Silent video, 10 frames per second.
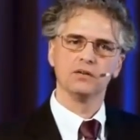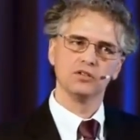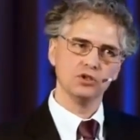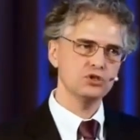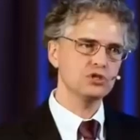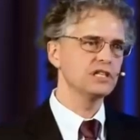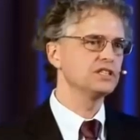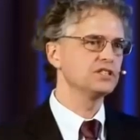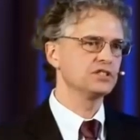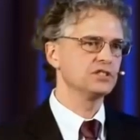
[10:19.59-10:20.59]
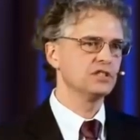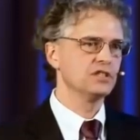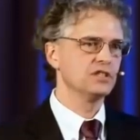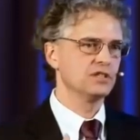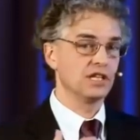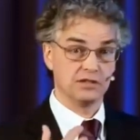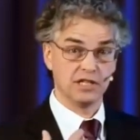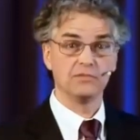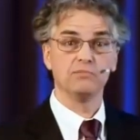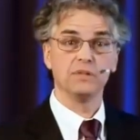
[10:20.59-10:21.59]
Usually, it's they
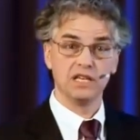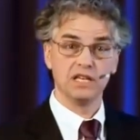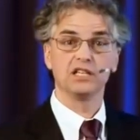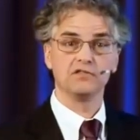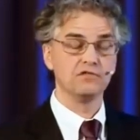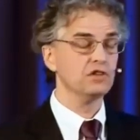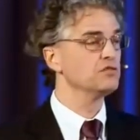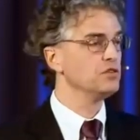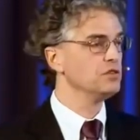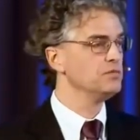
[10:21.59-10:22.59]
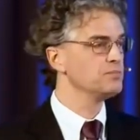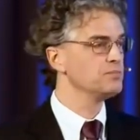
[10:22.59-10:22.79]
they begin to get fearful.